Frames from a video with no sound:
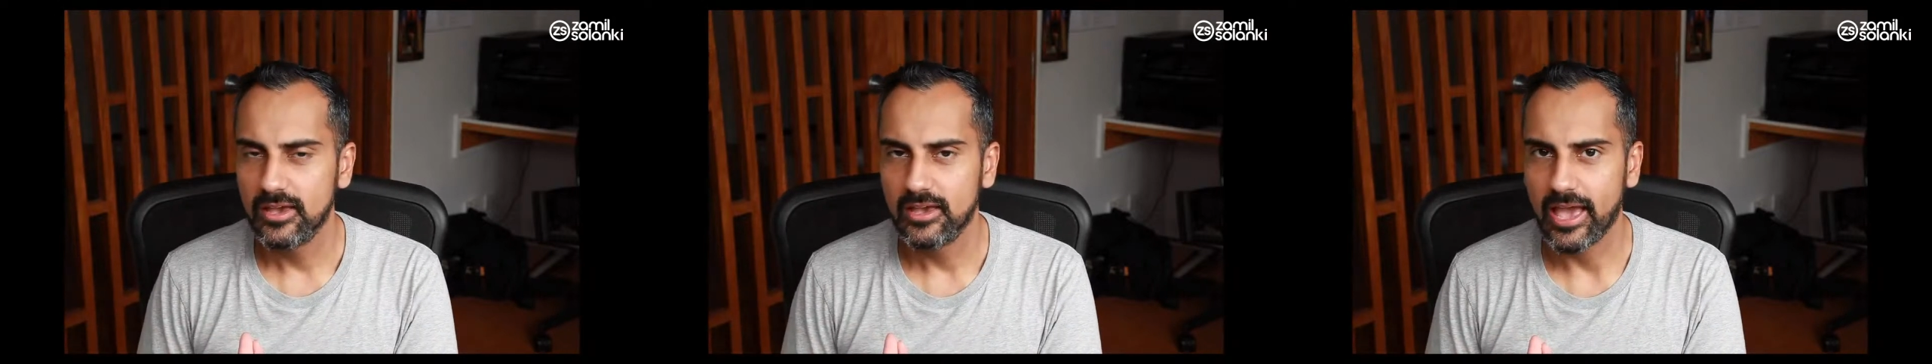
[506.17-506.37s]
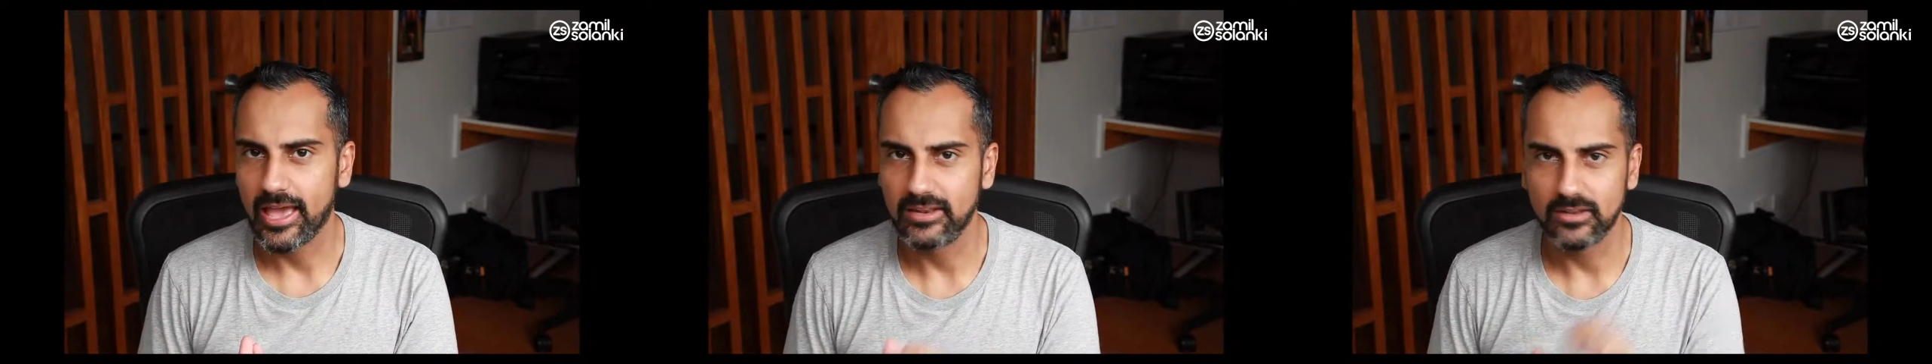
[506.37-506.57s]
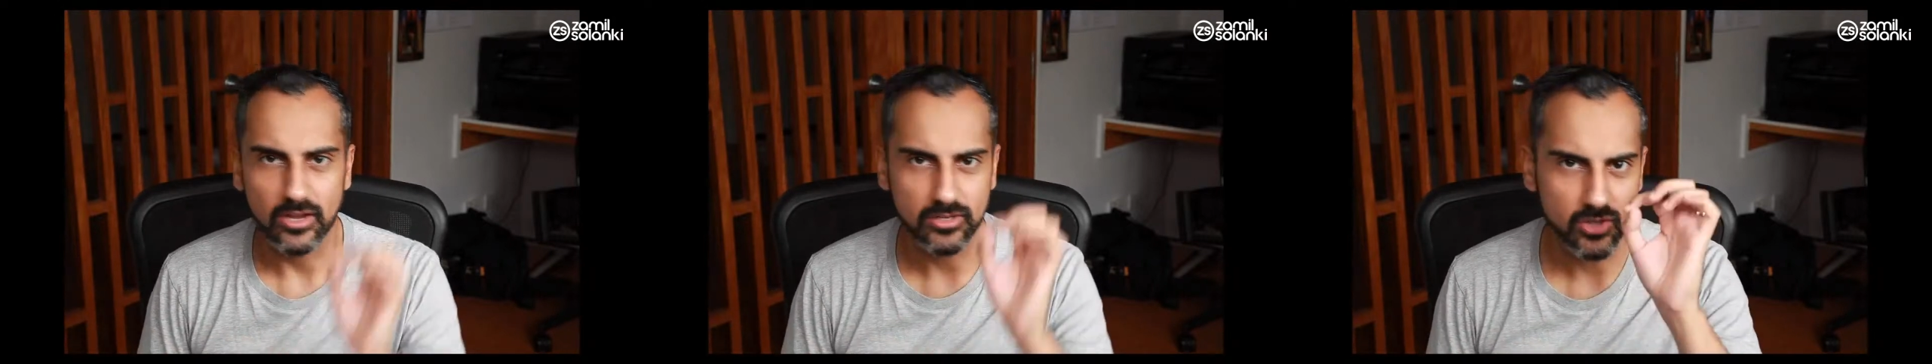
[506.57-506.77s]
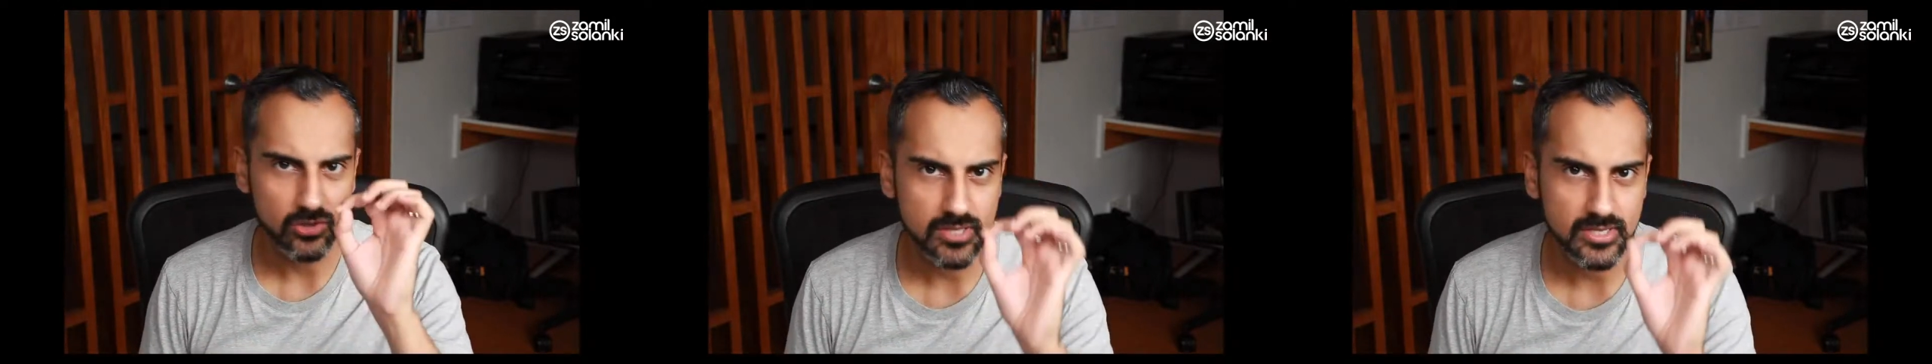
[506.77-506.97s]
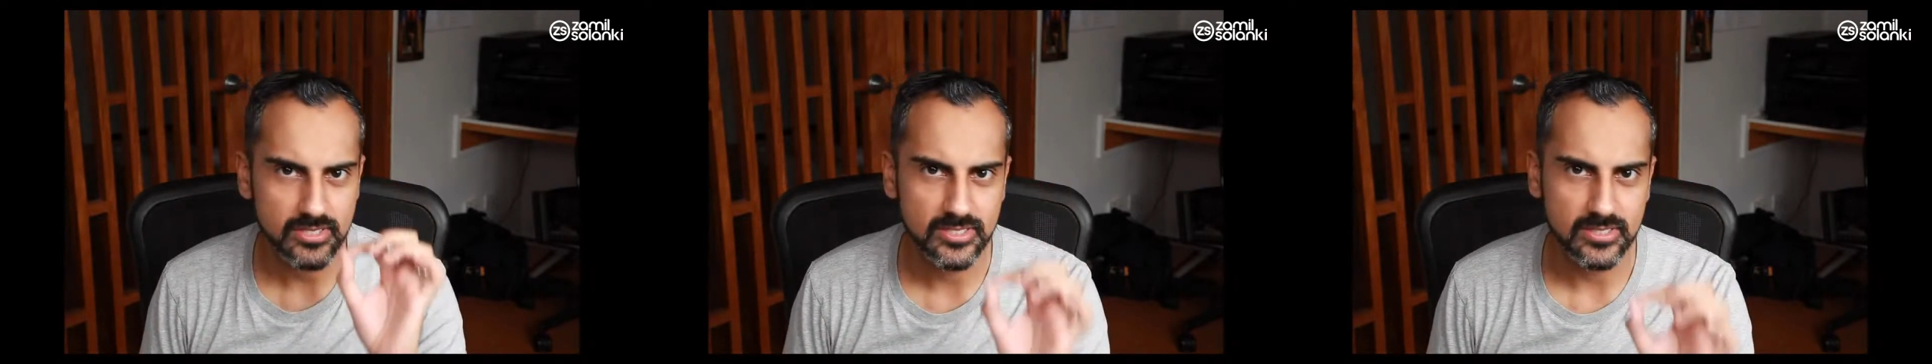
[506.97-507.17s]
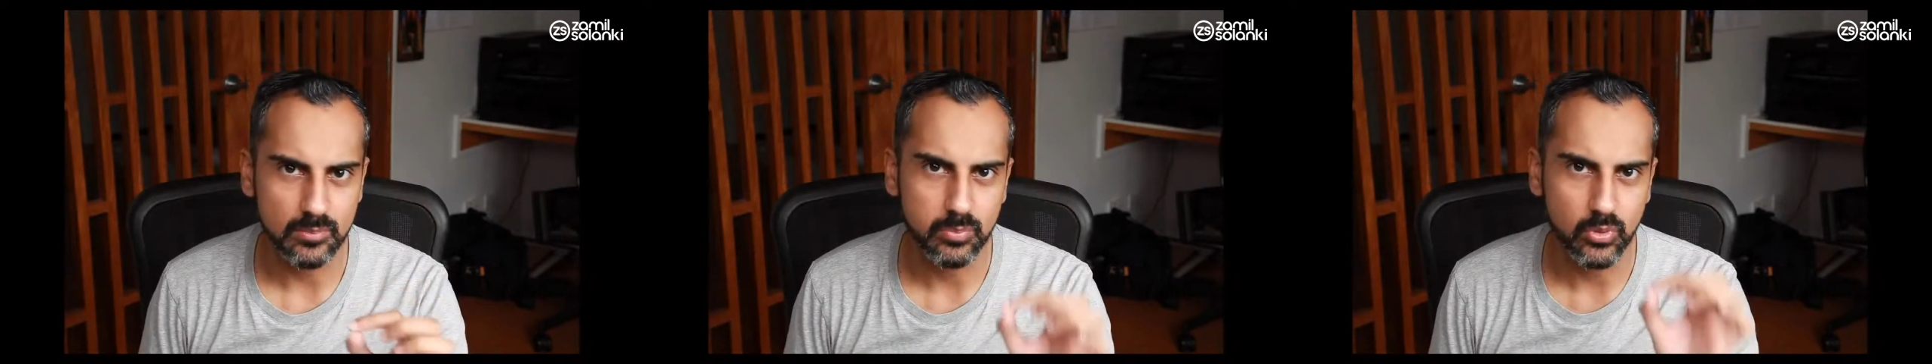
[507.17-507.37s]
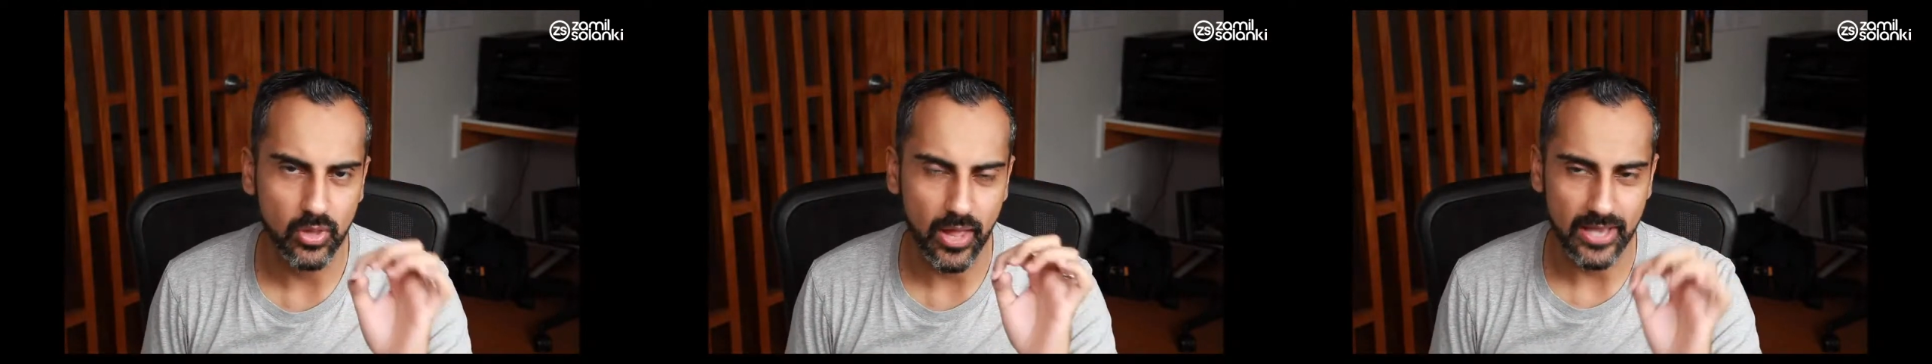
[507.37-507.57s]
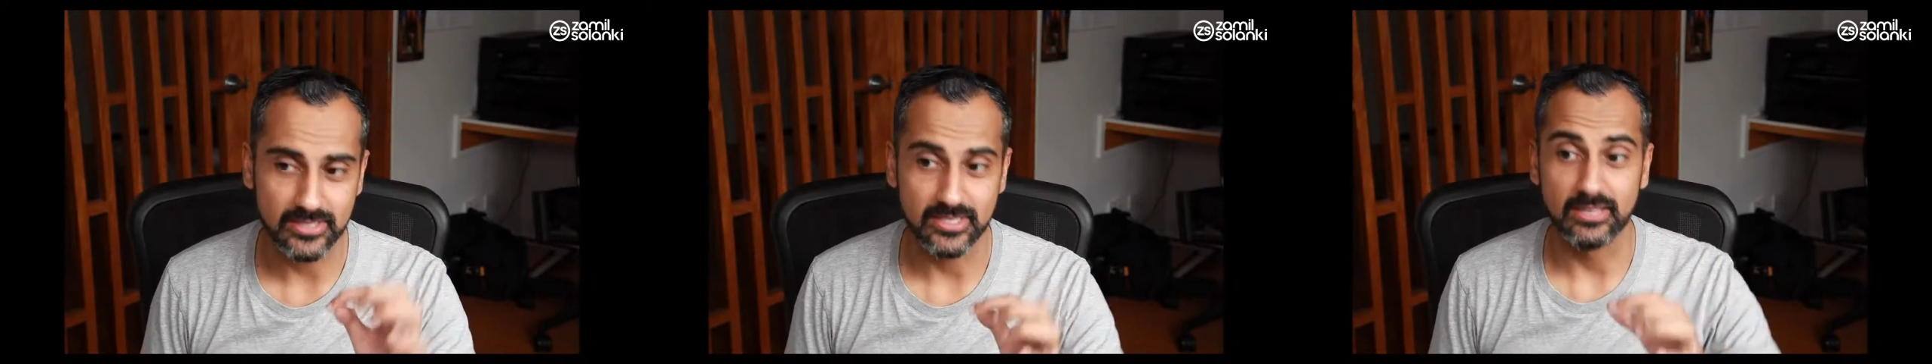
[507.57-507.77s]
and I don't say simple
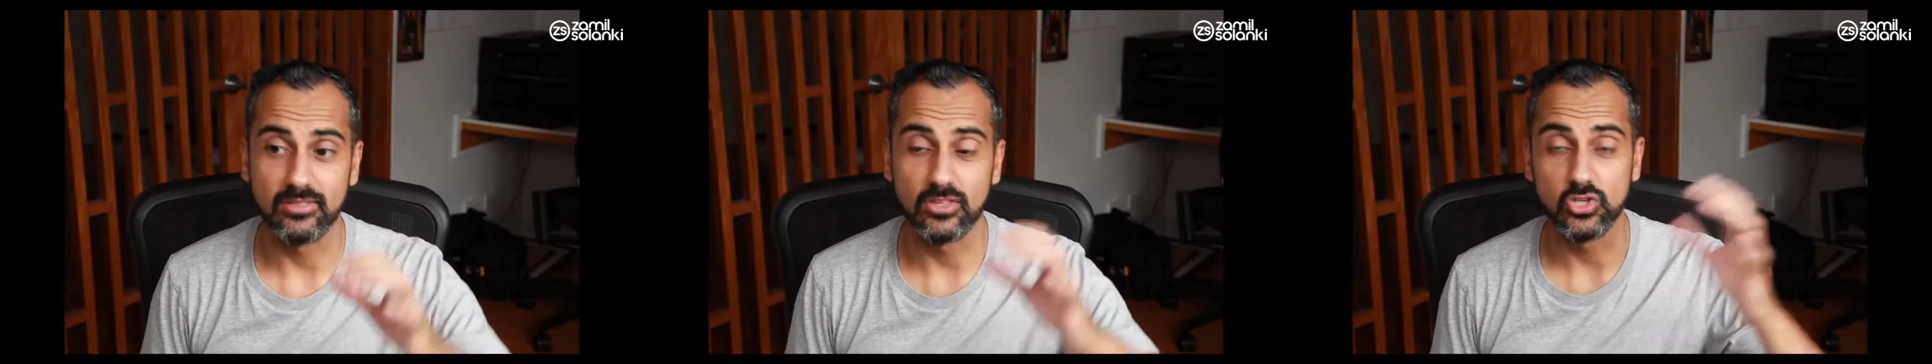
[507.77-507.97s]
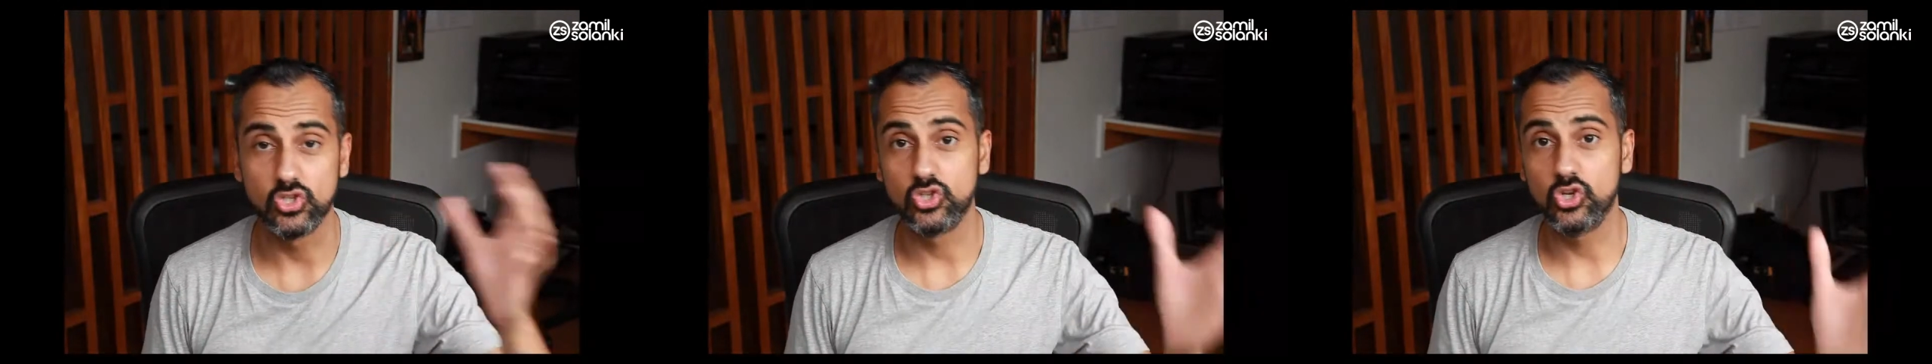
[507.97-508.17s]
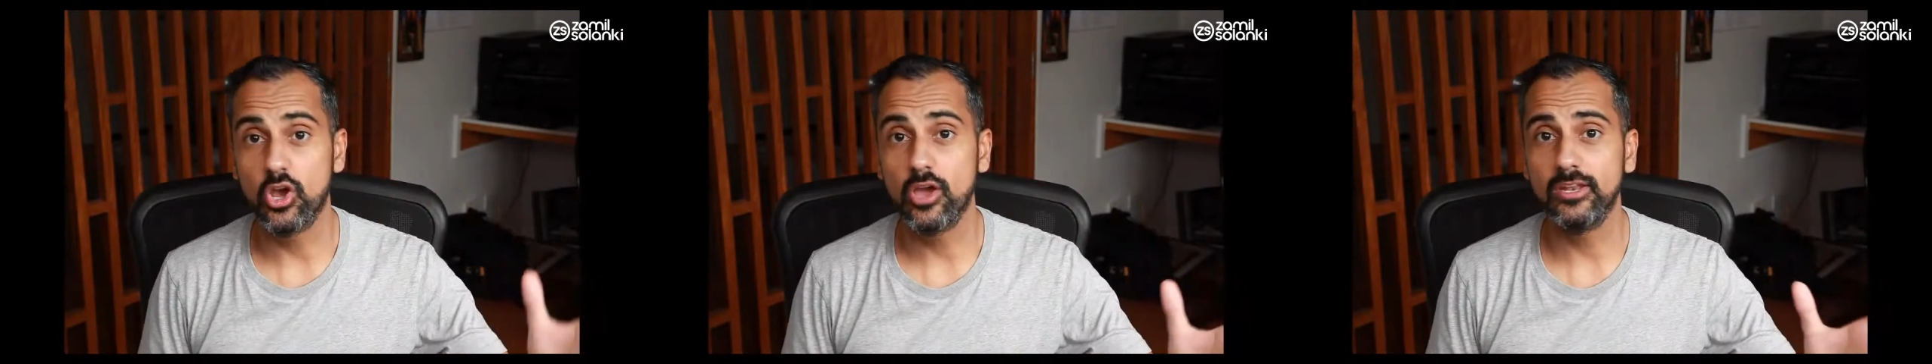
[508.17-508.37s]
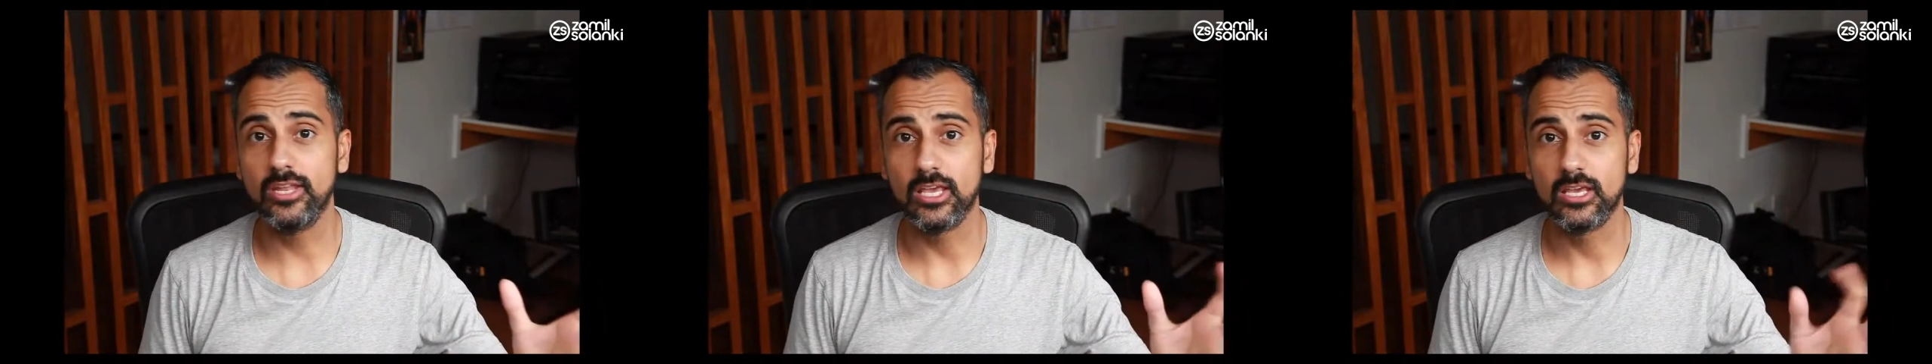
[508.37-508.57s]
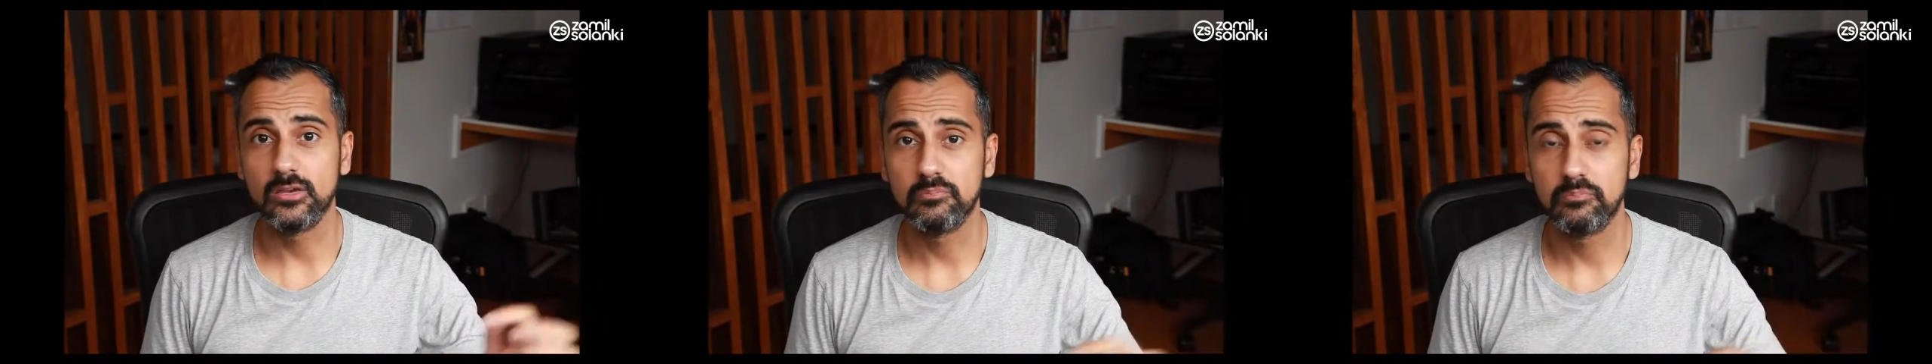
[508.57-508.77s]
as in the journey,